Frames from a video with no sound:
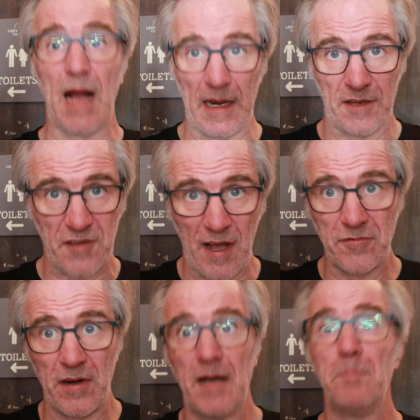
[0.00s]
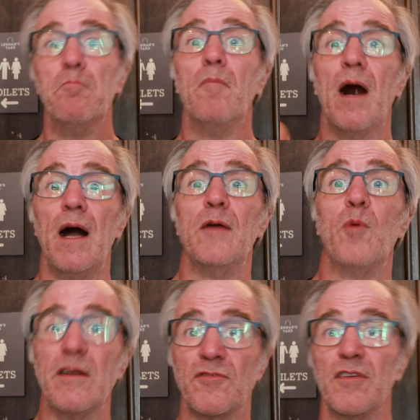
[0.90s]
Alessandra, my
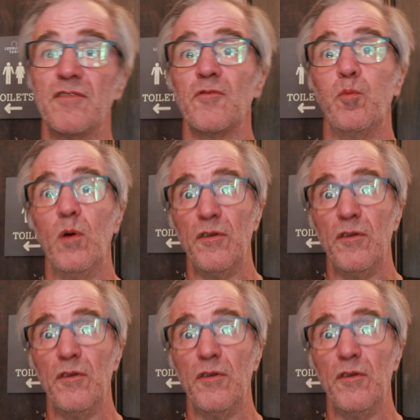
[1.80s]
waitress,